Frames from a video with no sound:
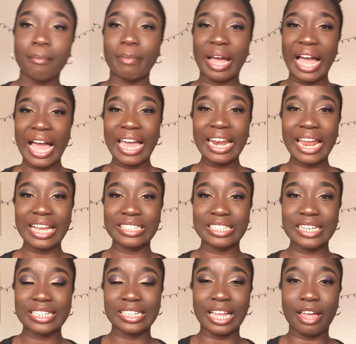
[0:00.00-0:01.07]
My
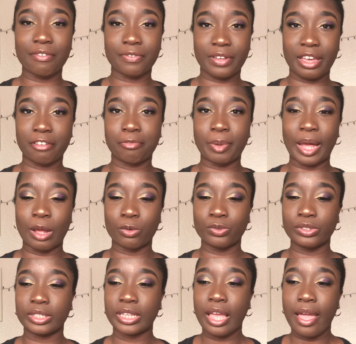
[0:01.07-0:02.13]
highlighters are
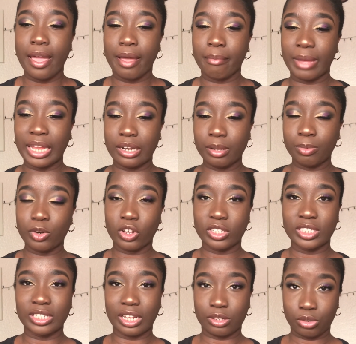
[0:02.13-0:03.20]
£5, my lip
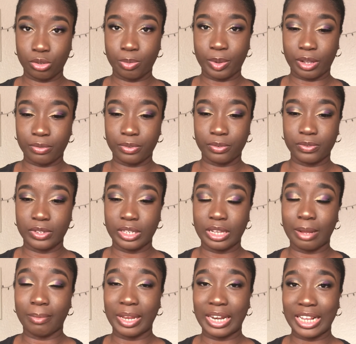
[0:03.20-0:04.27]
glosses are £2.50,
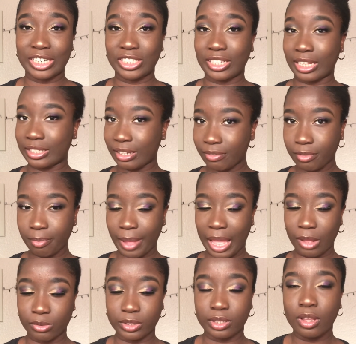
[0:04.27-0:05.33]
and my lashes are
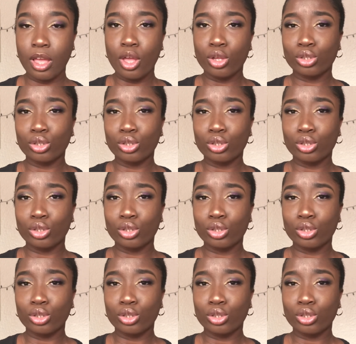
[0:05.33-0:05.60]
£7.